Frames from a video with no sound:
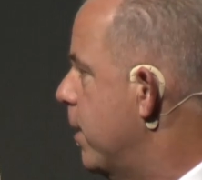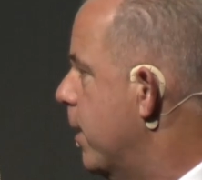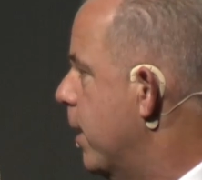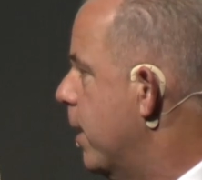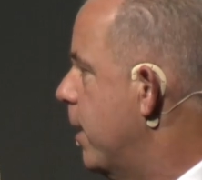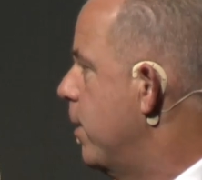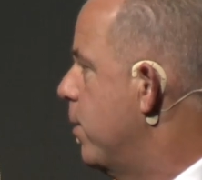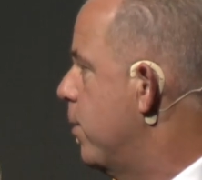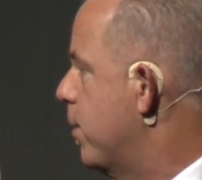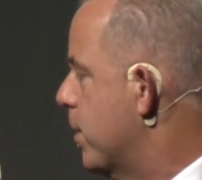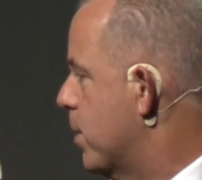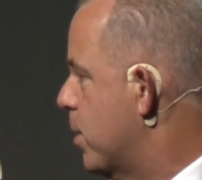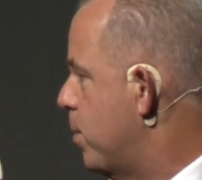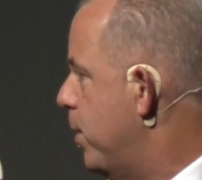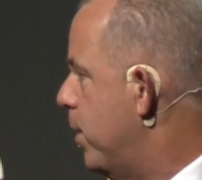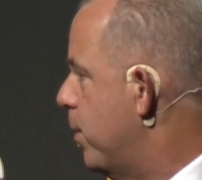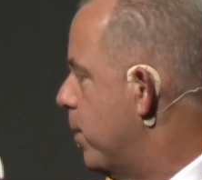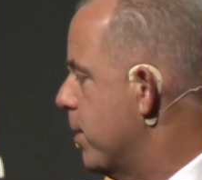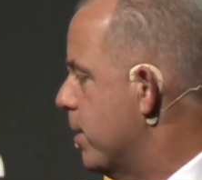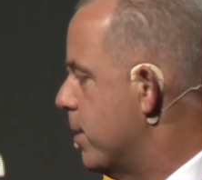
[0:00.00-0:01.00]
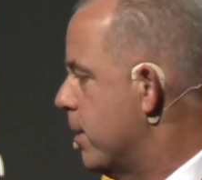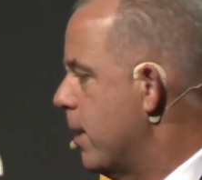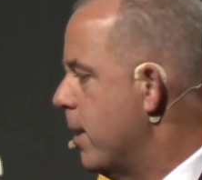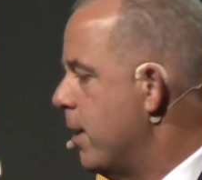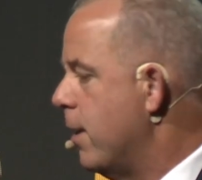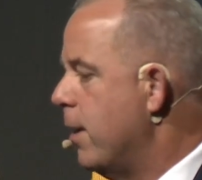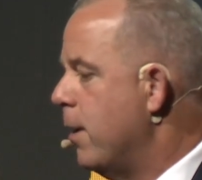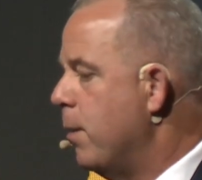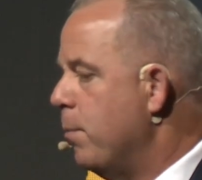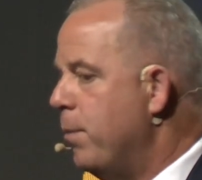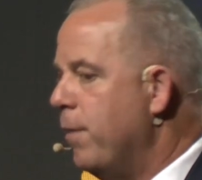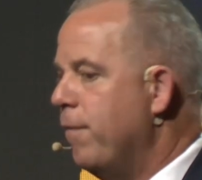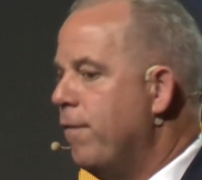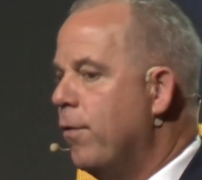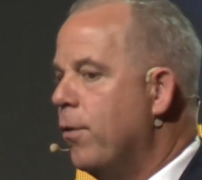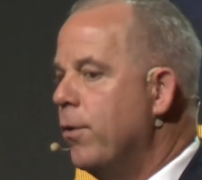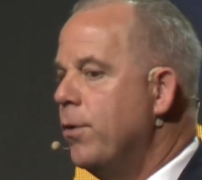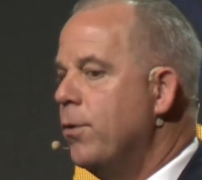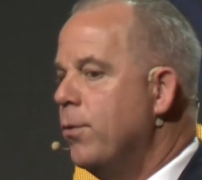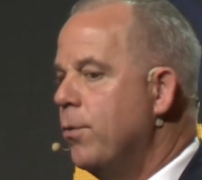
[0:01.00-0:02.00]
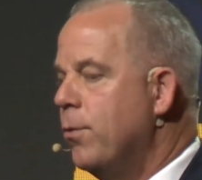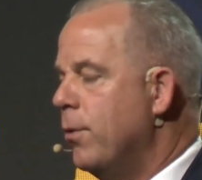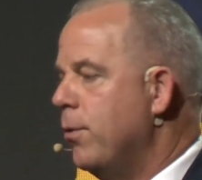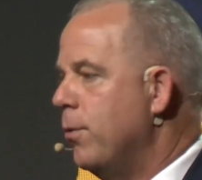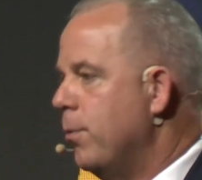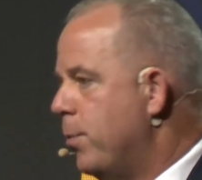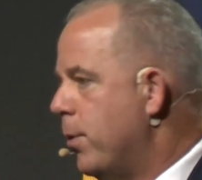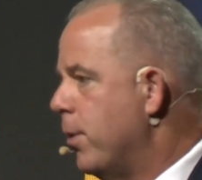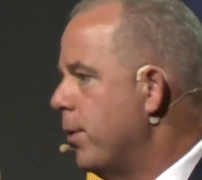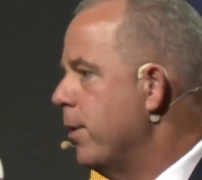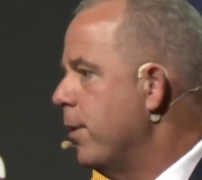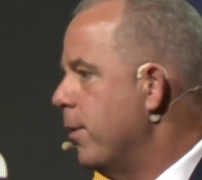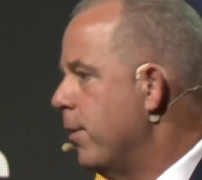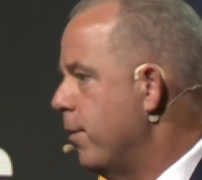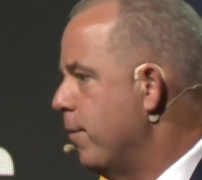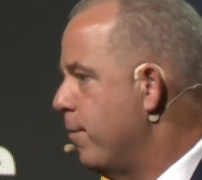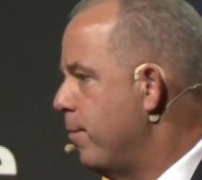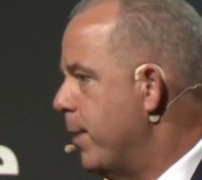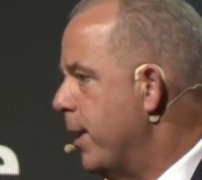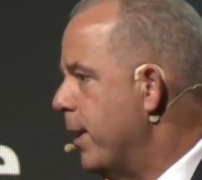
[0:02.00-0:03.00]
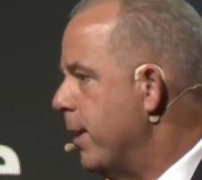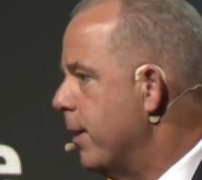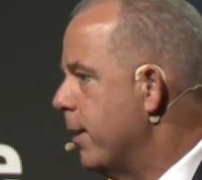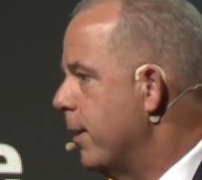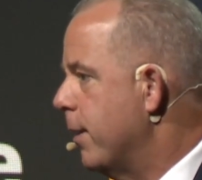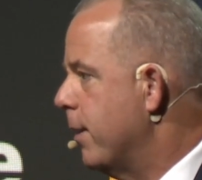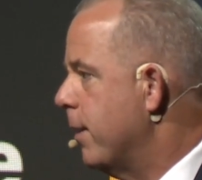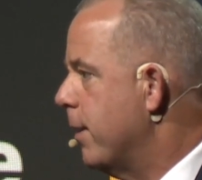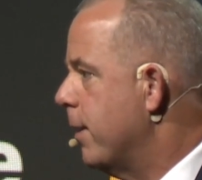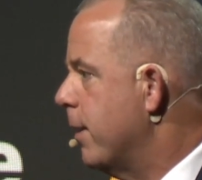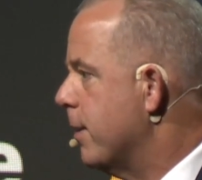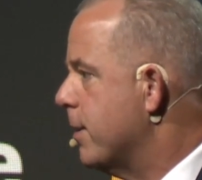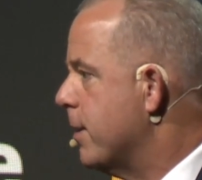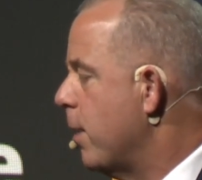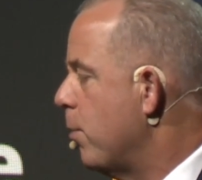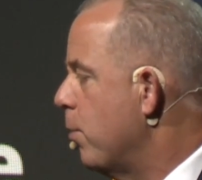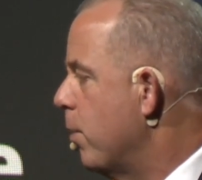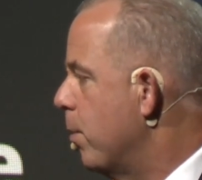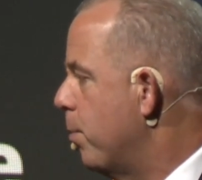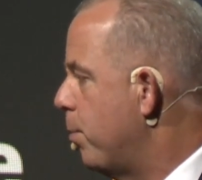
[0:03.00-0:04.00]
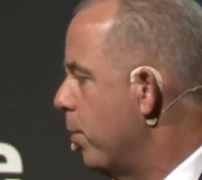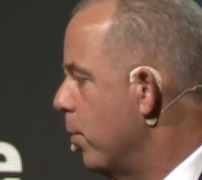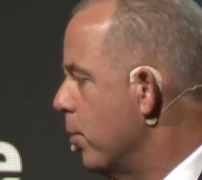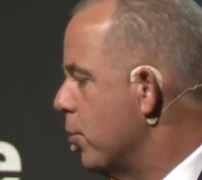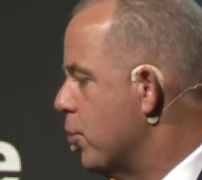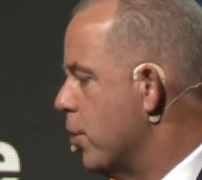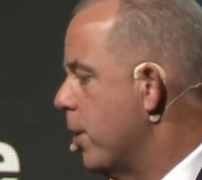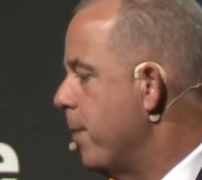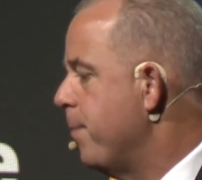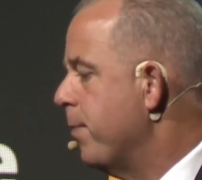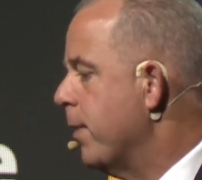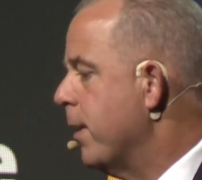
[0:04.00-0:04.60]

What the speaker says: and gain your experience before you burn a lot of money. And that's our approach.